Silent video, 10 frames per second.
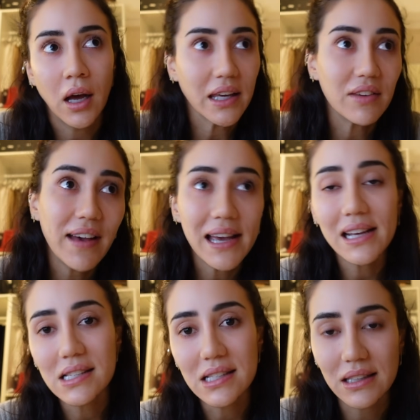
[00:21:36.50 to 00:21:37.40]

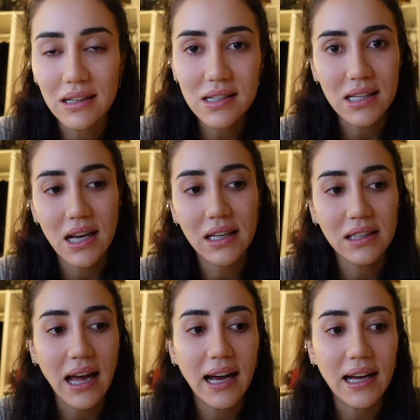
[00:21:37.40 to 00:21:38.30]
events and things like
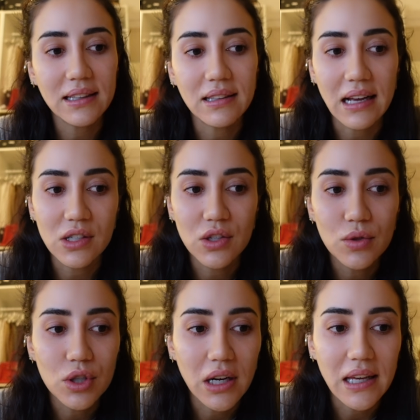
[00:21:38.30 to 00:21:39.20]
that, as
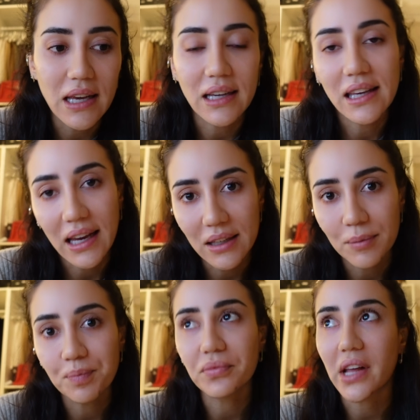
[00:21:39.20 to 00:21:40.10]
usually.
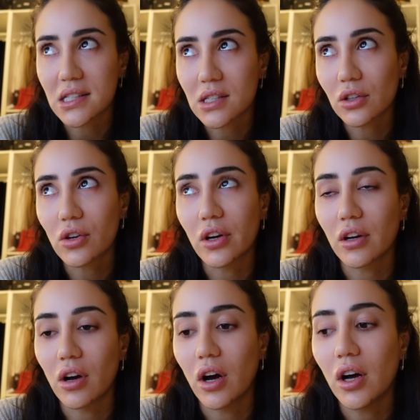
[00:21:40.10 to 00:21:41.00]
Again, that's not
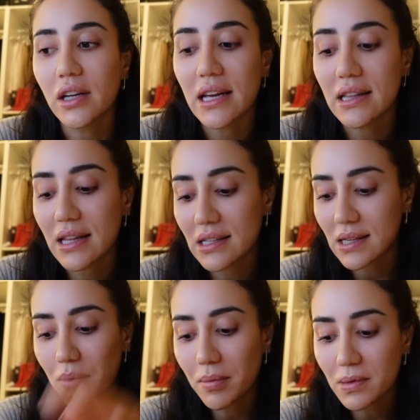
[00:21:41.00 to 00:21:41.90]
going on. And then
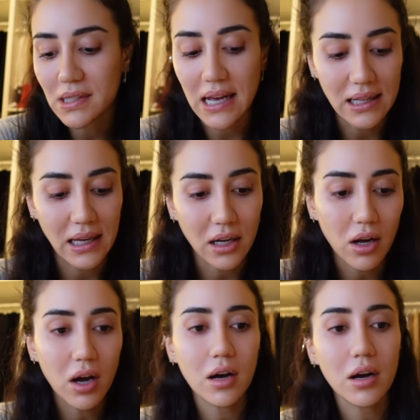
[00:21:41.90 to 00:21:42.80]
some people said like,
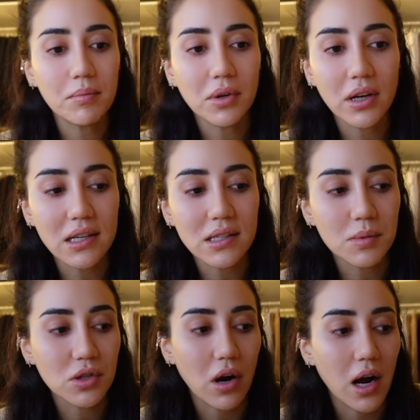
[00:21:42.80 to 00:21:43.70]
oh, I'm gonna
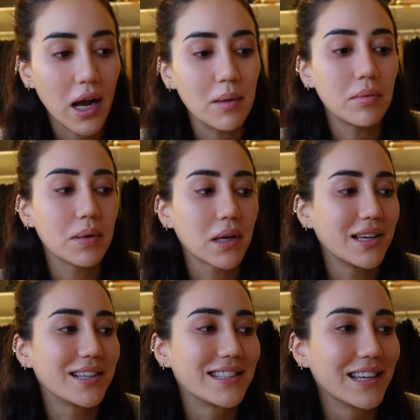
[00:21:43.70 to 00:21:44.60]
unsubscribe
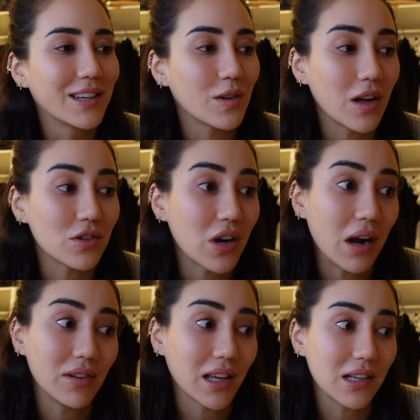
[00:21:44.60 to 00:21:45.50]
because you're not
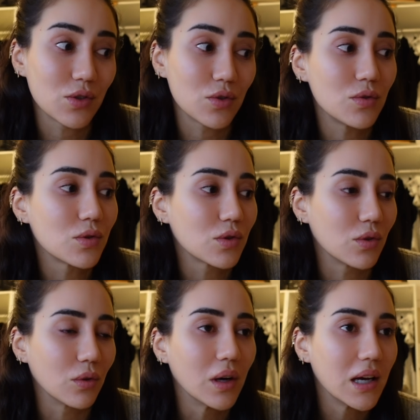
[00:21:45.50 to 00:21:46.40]
traveling as you used
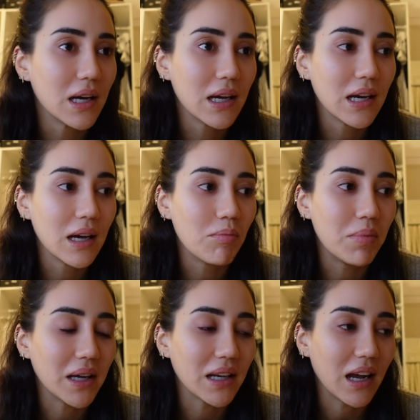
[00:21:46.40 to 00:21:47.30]
to.
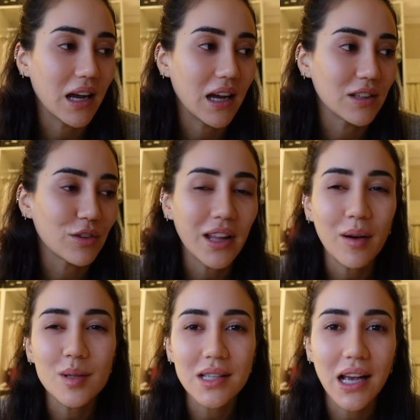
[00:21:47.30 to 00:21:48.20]
But I thought that
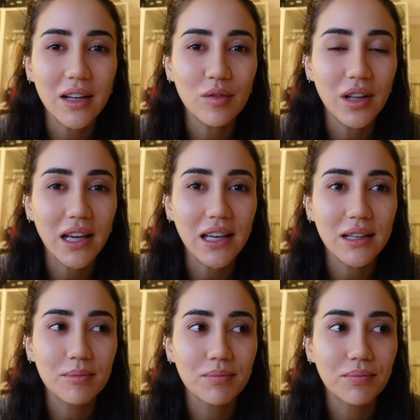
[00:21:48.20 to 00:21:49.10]
was kind of like,